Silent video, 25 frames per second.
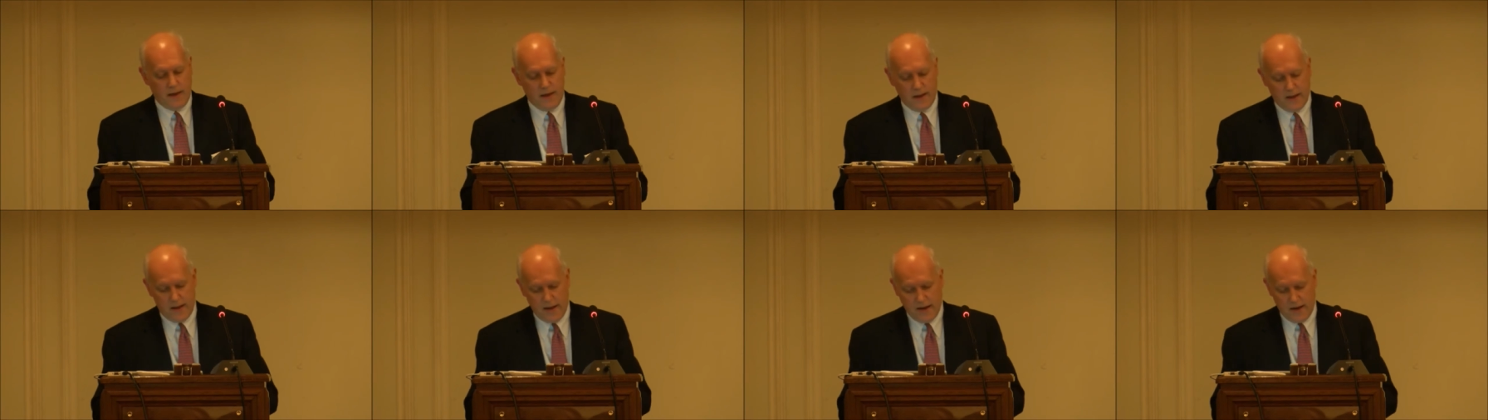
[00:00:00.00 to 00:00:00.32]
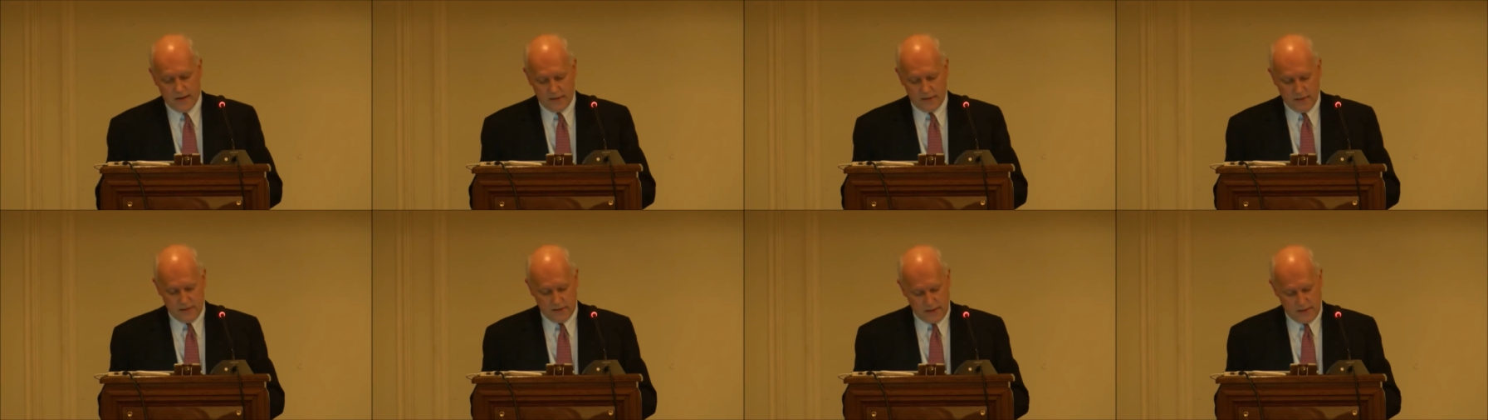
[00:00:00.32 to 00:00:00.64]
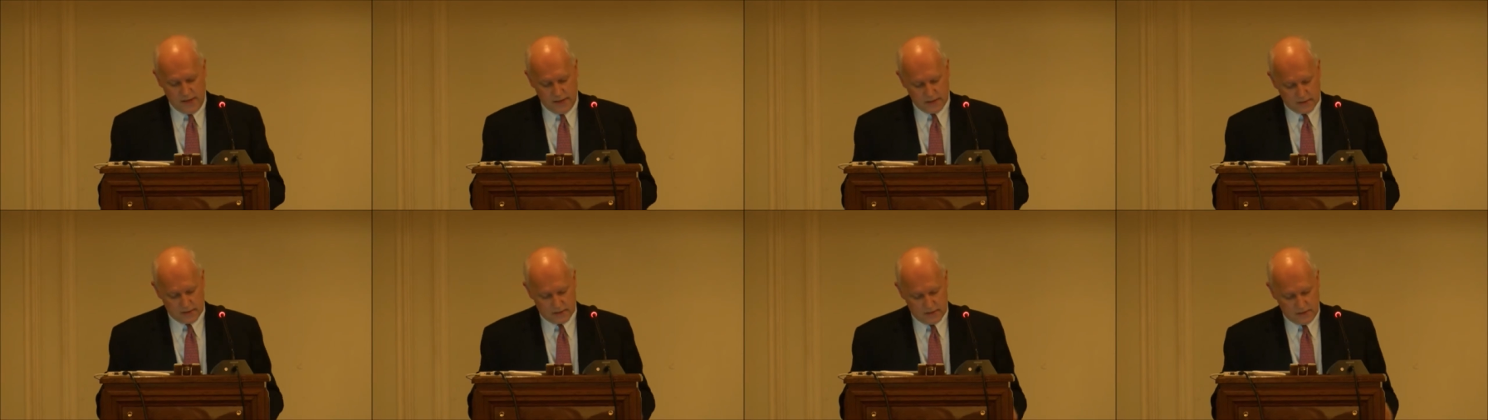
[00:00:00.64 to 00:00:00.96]
And I think
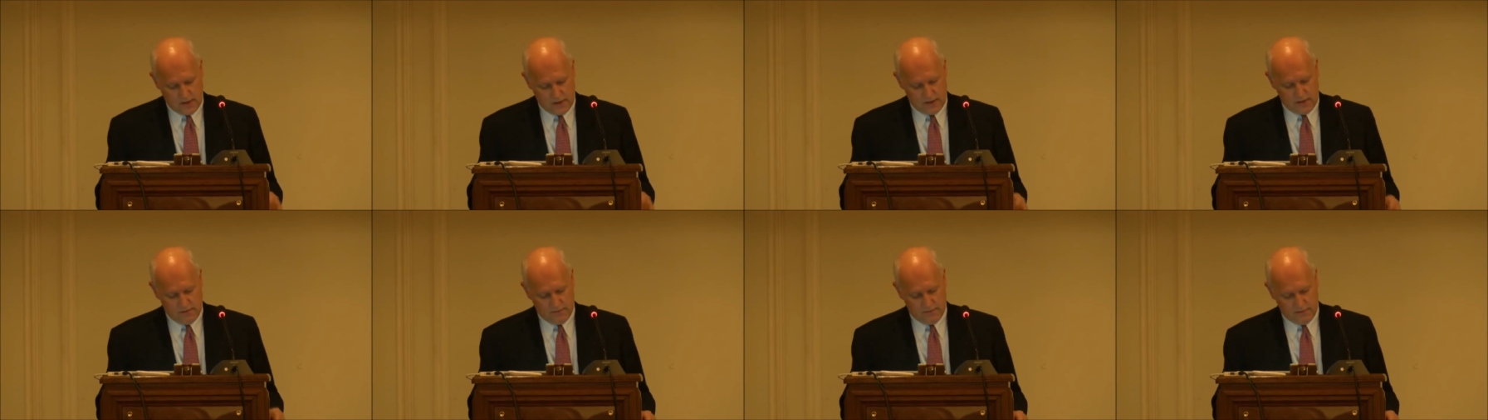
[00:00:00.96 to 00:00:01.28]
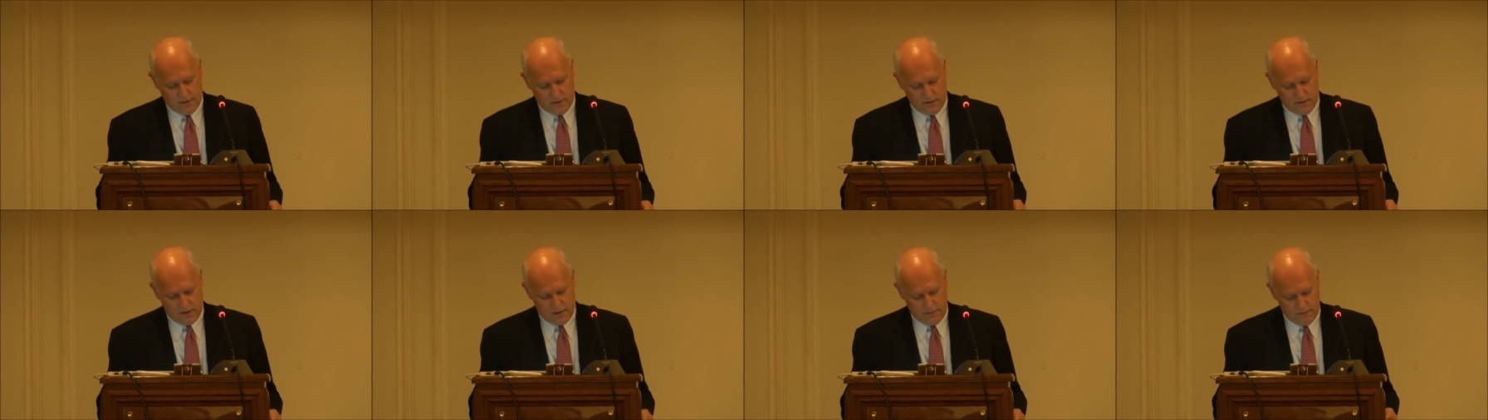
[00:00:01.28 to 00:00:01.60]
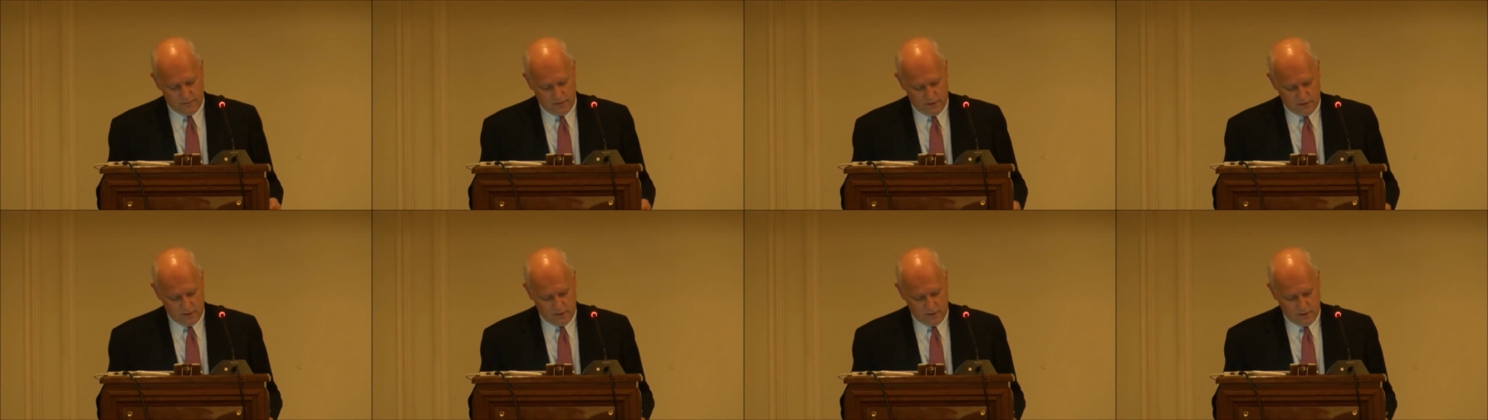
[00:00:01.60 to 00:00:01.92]
that's uh, very,
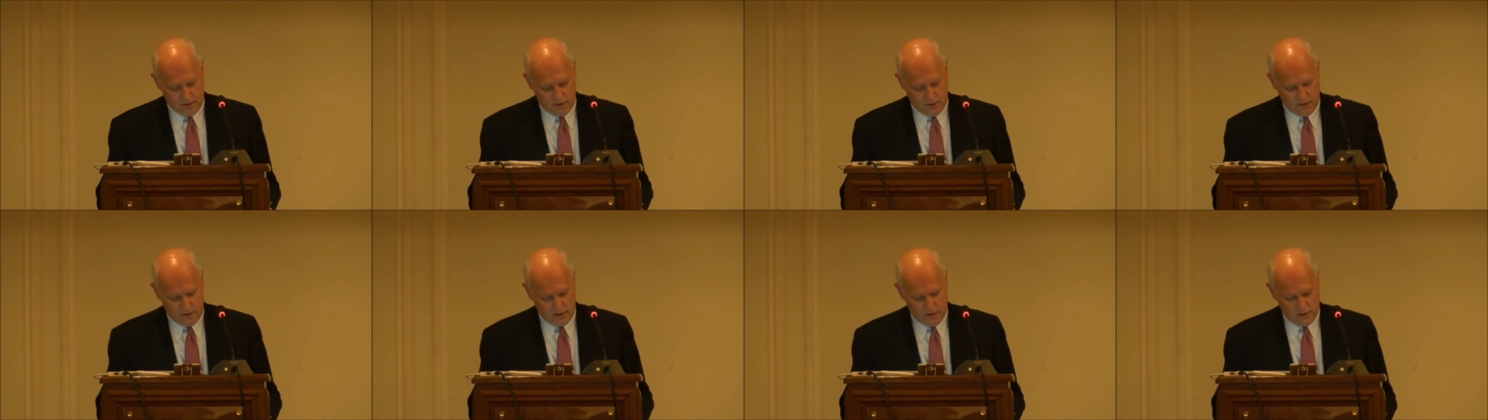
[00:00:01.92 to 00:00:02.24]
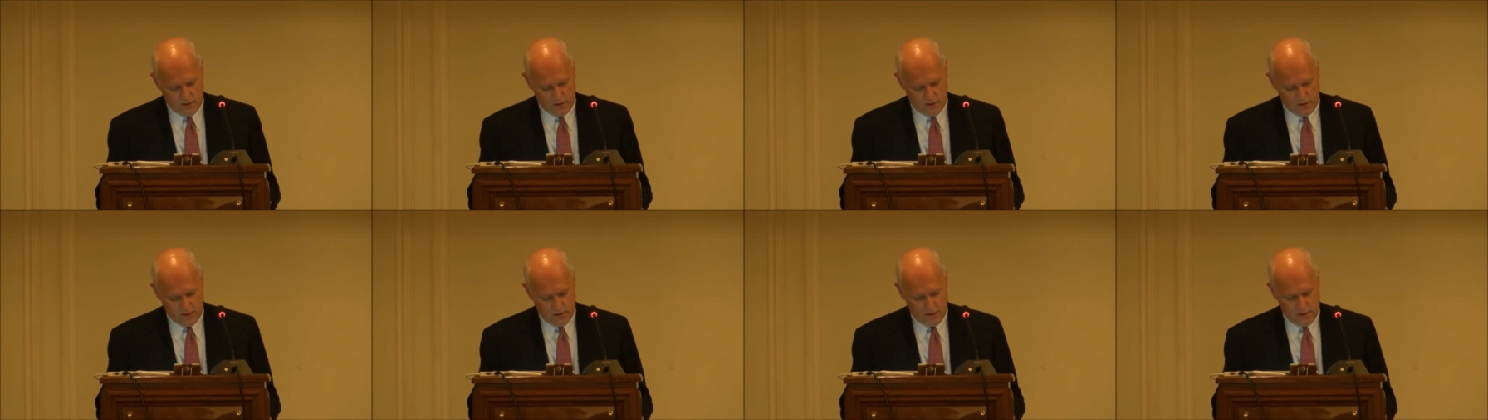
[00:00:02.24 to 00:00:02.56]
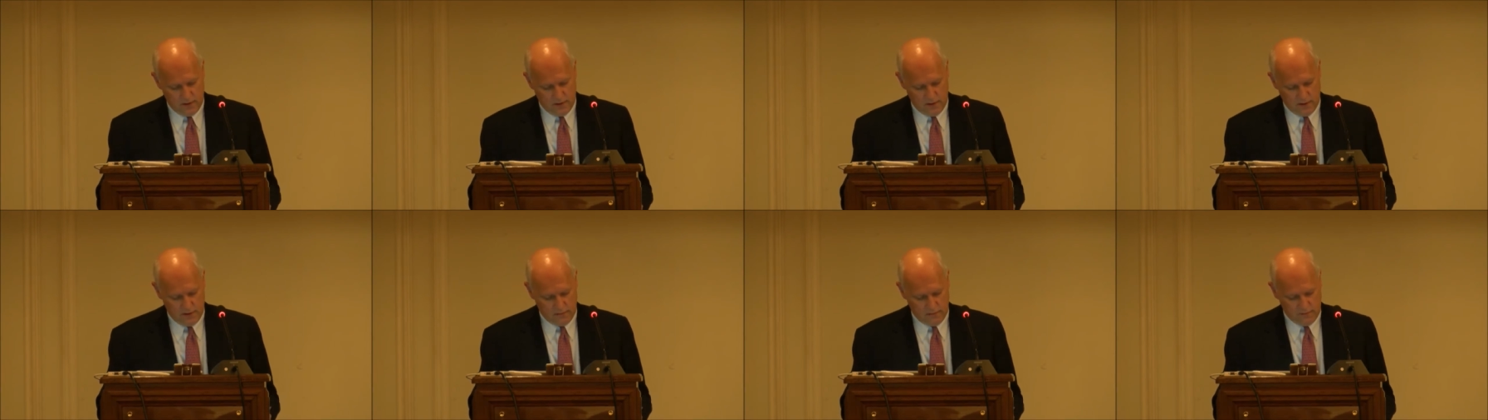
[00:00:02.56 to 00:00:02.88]
very, uh,
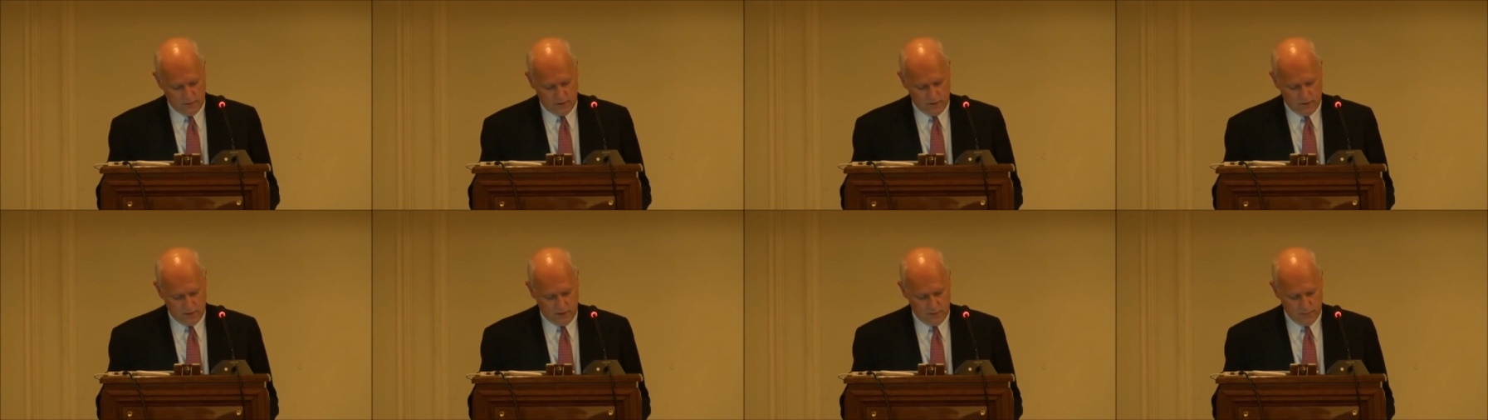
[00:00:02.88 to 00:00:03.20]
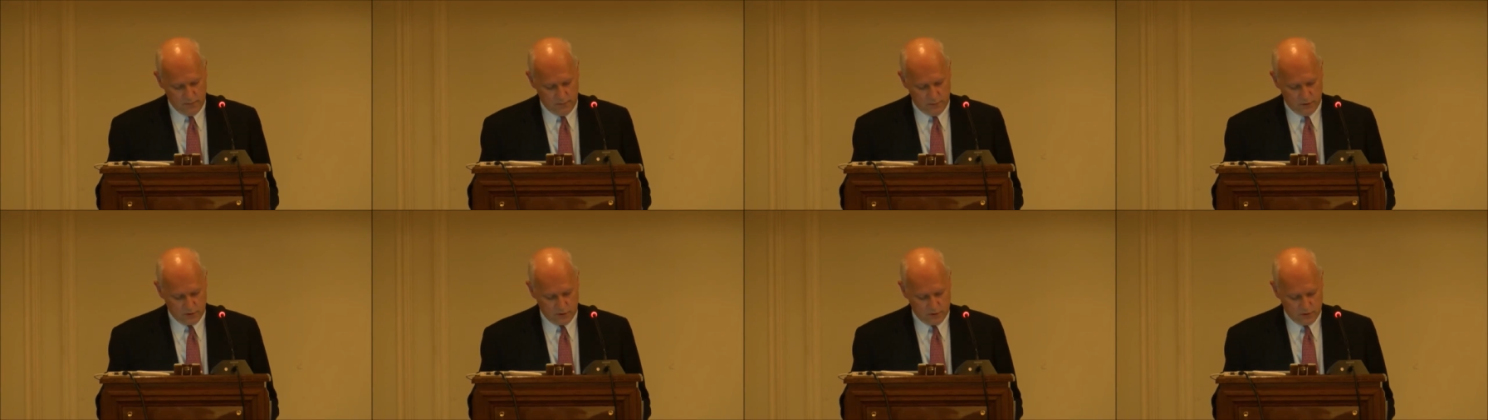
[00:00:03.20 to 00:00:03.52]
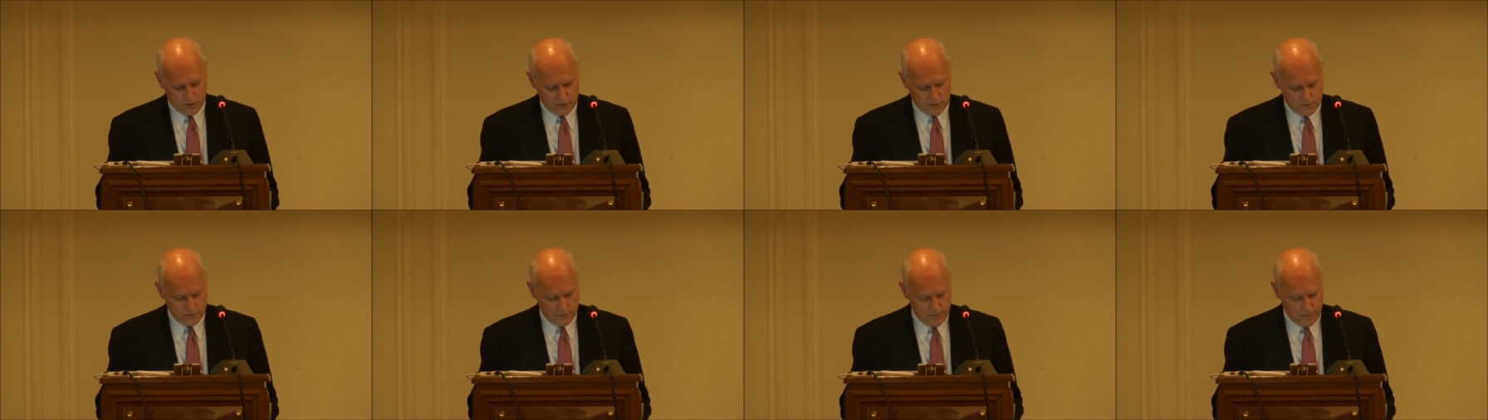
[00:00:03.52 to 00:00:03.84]
very
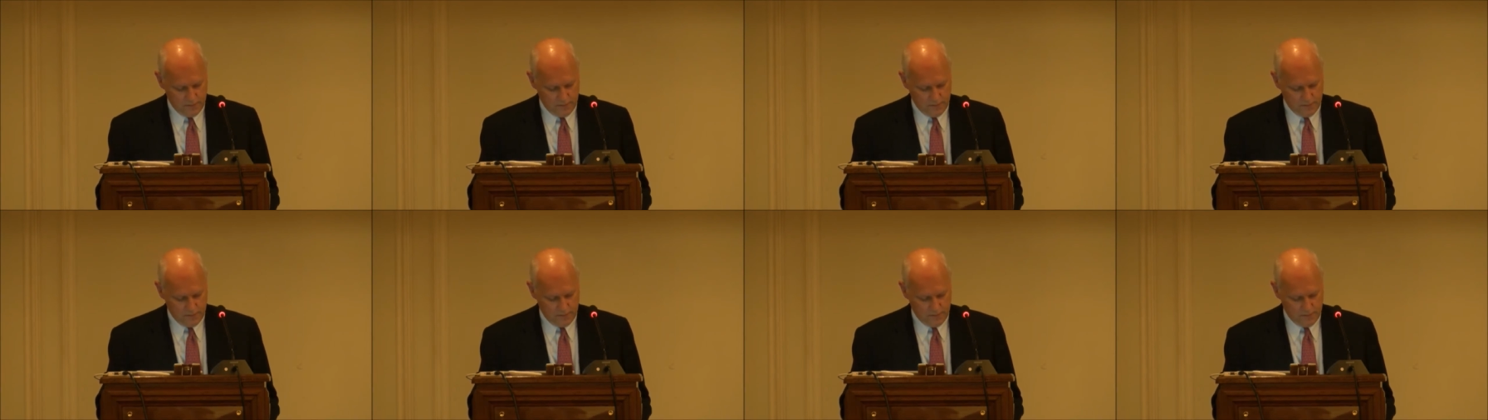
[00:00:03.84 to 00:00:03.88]
important.